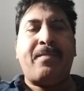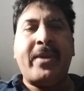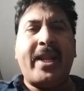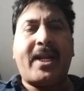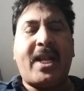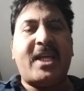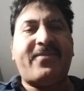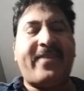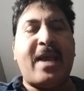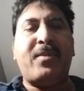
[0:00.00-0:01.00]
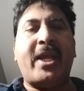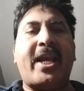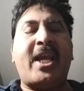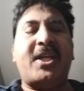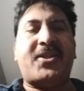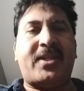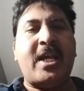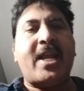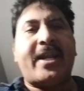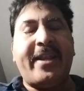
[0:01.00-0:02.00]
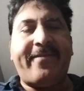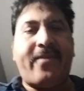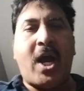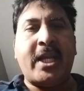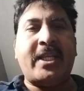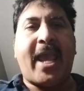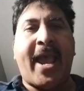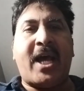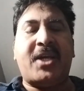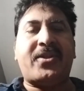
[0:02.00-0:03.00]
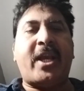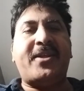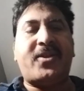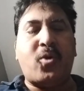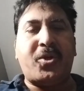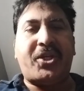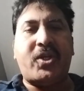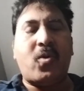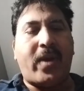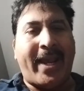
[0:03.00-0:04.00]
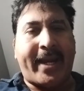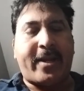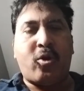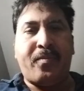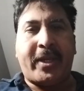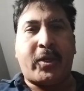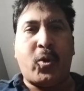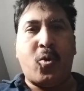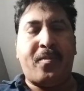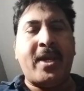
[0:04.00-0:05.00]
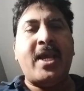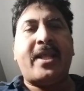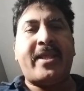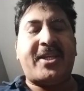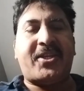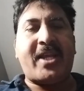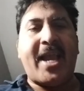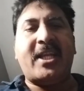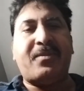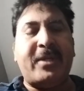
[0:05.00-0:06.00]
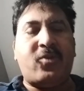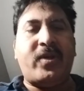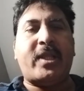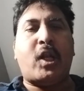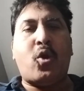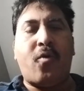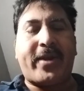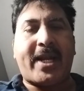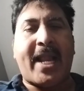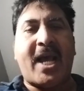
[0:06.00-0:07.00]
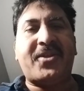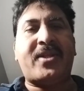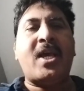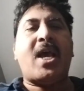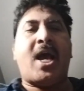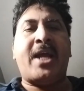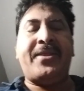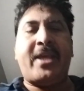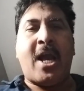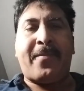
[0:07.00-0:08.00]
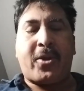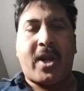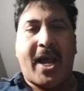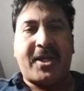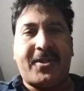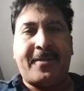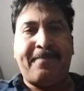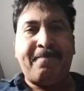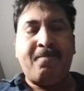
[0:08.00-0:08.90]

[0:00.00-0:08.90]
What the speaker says: Middle class family is defined as a socio-economic group that stands between the lower class and the upper class.